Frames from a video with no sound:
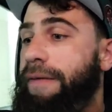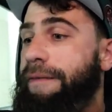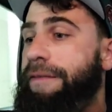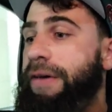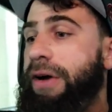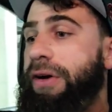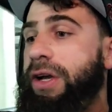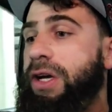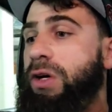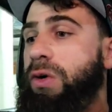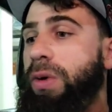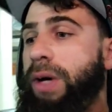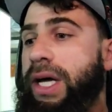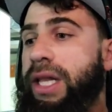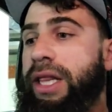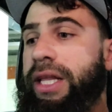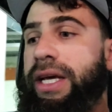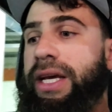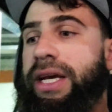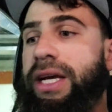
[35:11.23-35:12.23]
Very
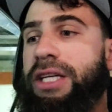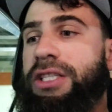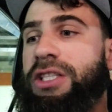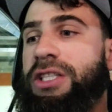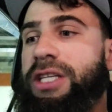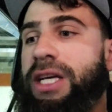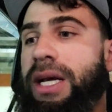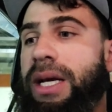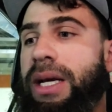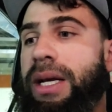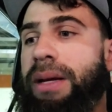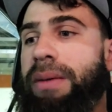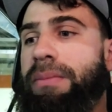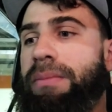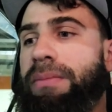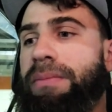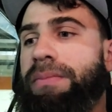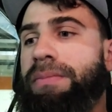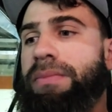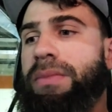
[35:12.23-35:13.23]
quickly, his
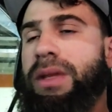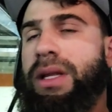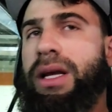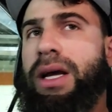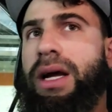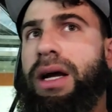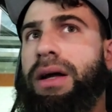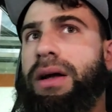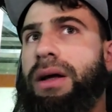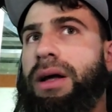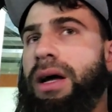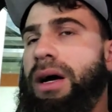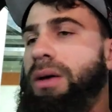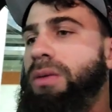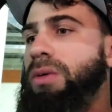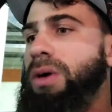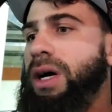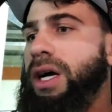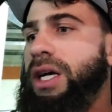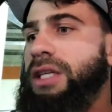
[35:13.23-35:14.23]
team
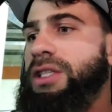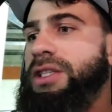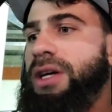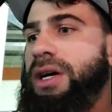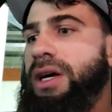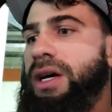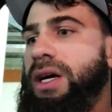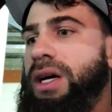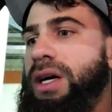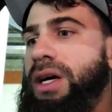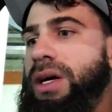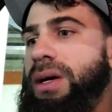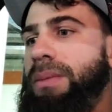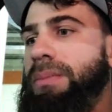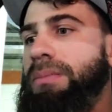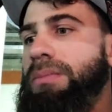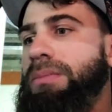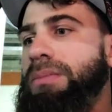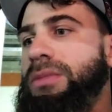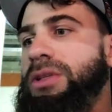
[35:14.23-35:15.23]
was
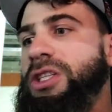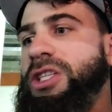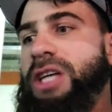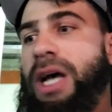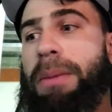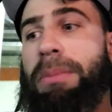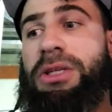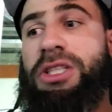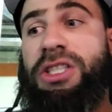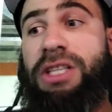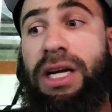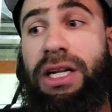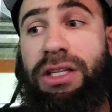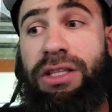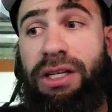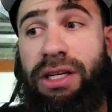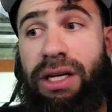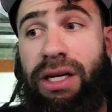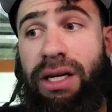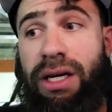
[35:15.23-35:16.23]

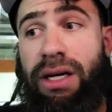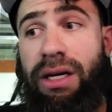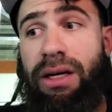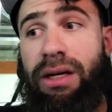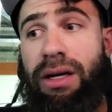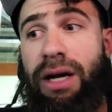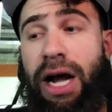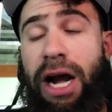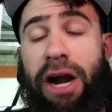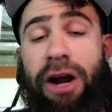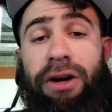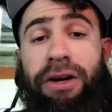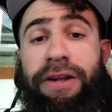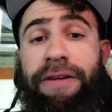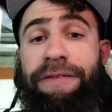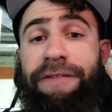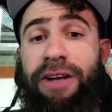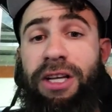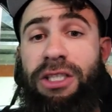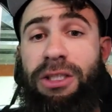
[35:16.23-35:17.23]
Zamazenta, Iron
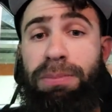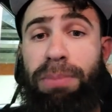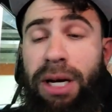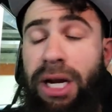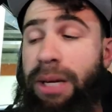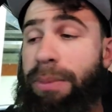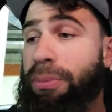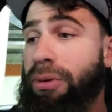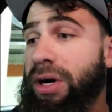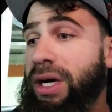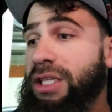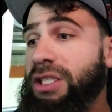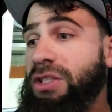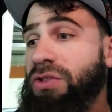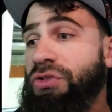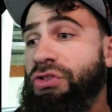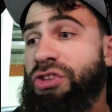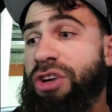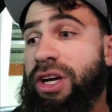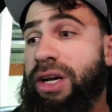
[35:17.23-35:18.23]
Defense Body Press
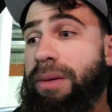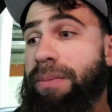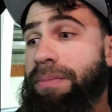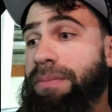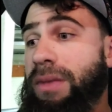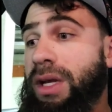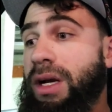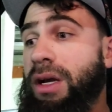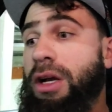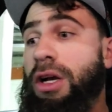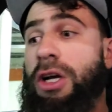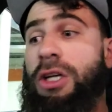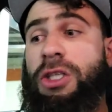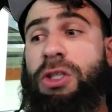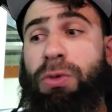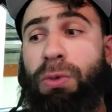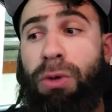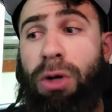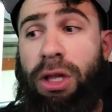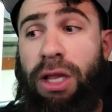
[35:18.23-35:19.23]
shit,
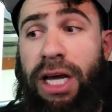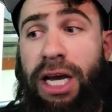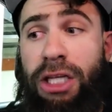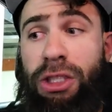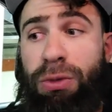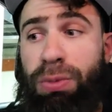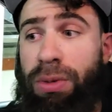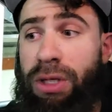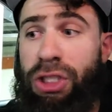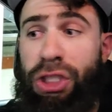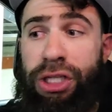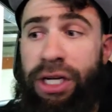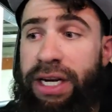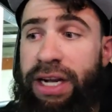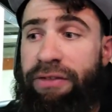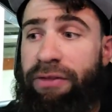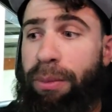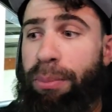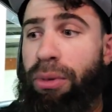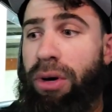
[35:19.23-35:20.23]
Cerulege, which he
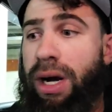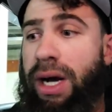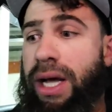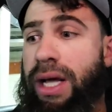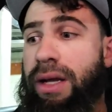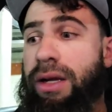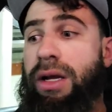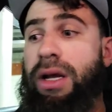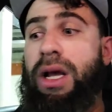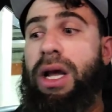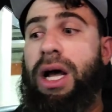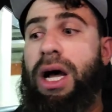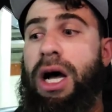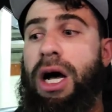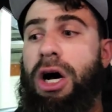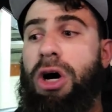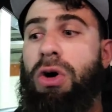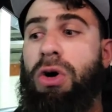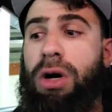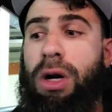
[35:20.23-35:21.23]
never brought,
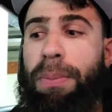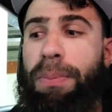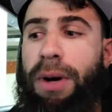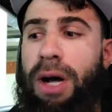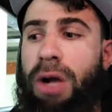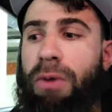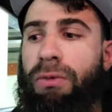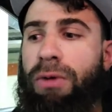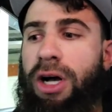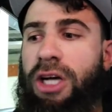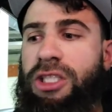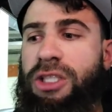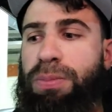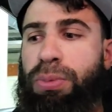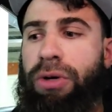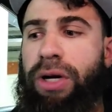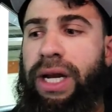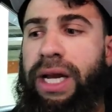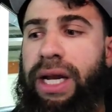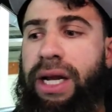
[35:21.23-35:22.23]
Ogerpon
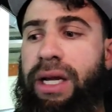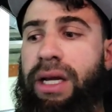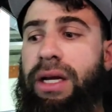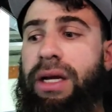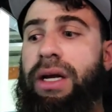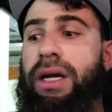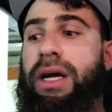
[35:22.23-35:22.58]
Wellspring,